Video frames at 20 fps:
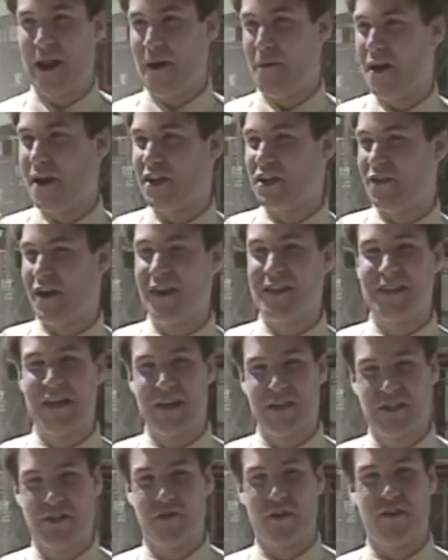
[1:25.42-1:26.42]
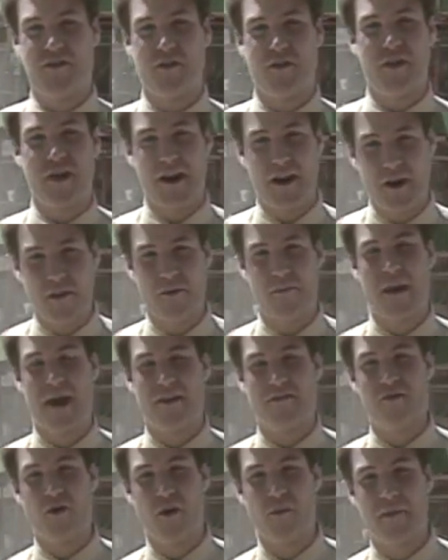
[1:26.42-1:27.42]
I want to translate a story to you that another
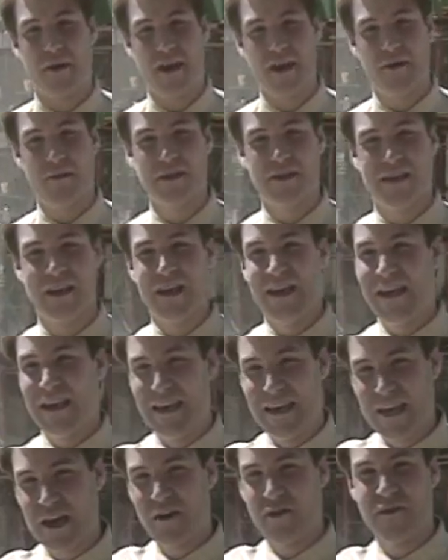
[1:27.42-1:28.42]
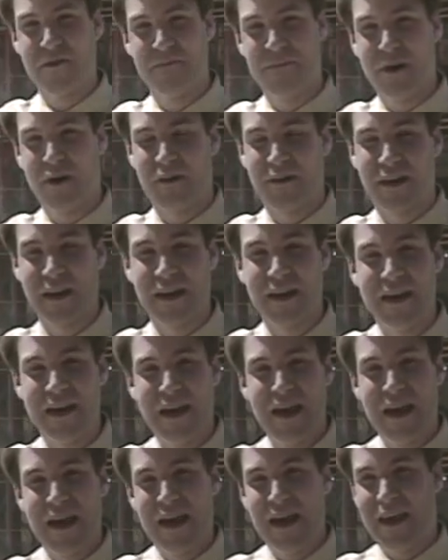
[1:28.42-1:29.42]
man told me. He was near the building.
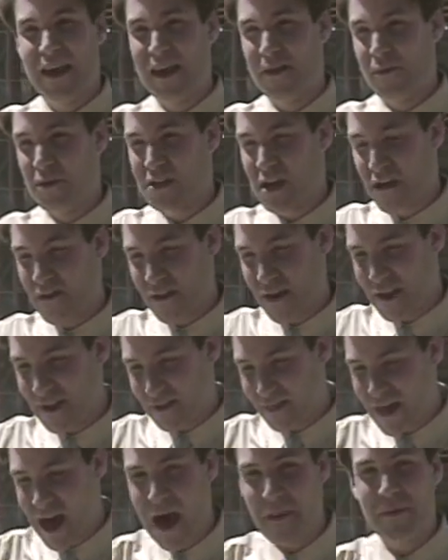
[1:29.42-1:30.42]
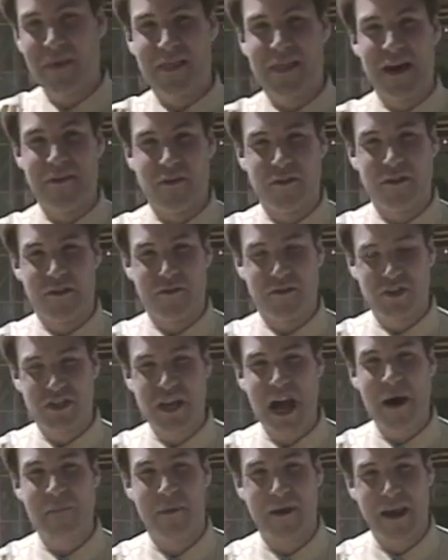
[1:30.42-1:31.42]
He was on the lobby level near the
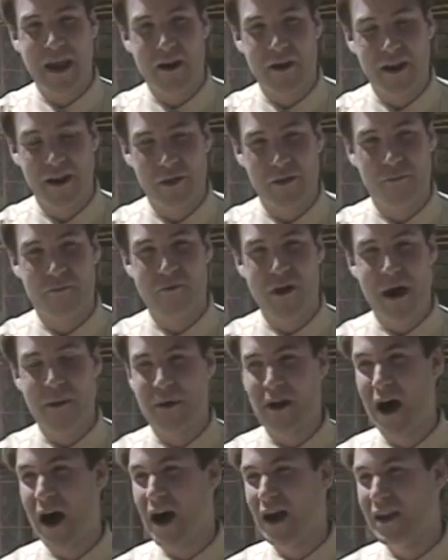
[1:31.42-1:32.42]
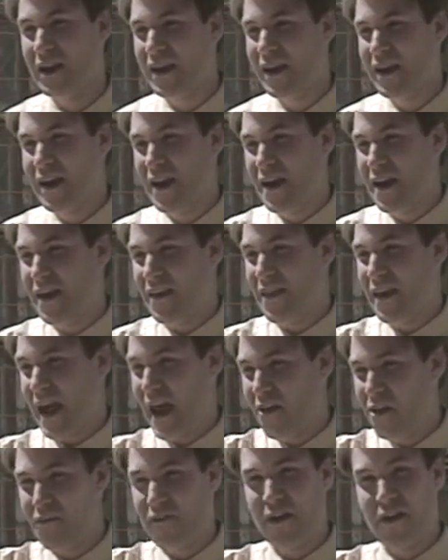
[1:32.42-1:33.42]
shopping area, near the promenade.
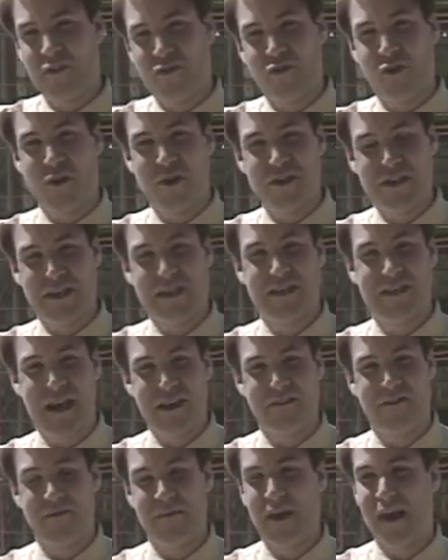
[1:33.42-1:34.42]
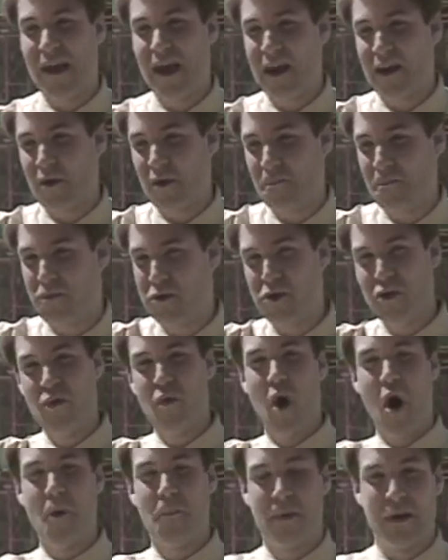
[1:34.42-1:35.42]
The elevator doors, he said to me,
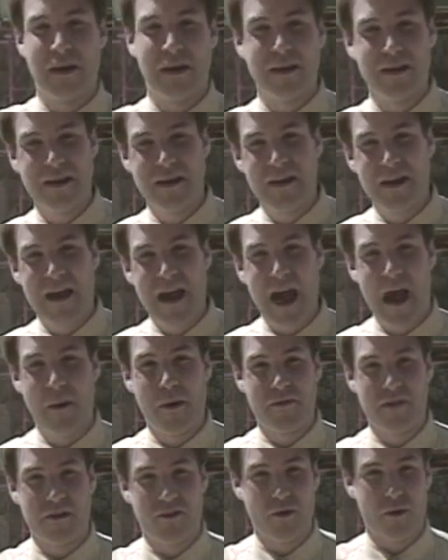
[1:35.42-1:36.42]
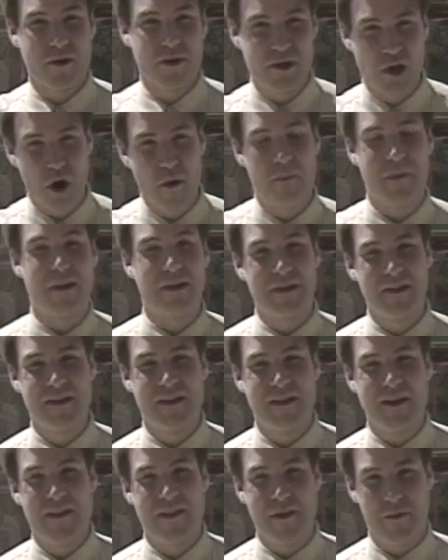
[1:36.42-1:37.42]
blew open. And when the doors opened,
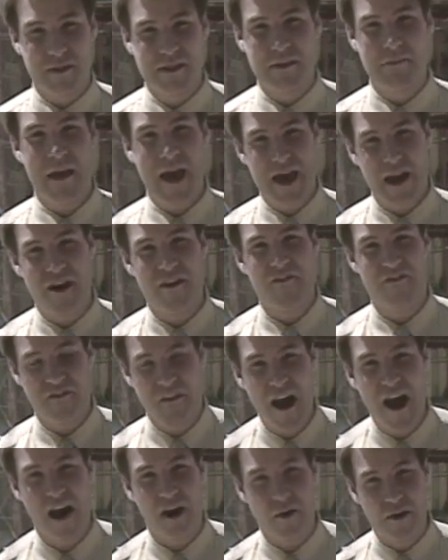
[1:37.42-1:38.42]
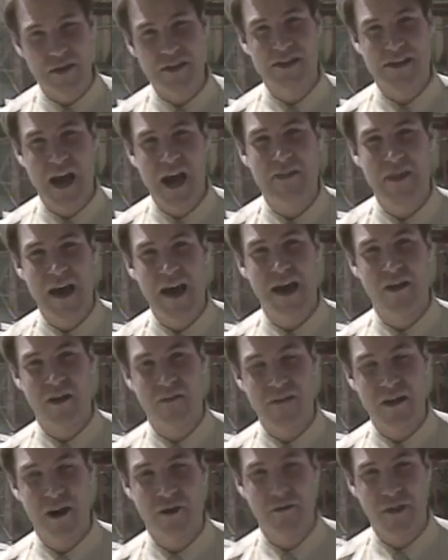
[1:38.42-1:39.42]
there was a man on fire inside that
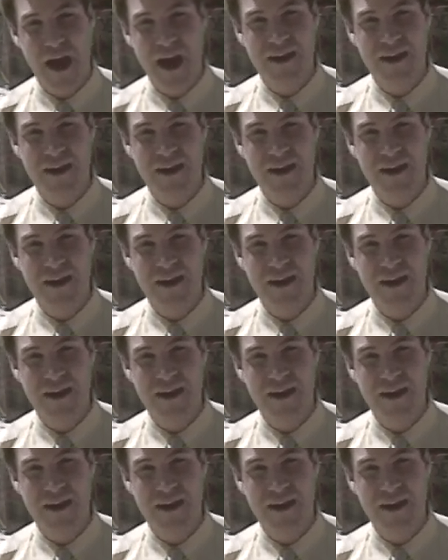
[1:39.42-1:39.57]
elevator.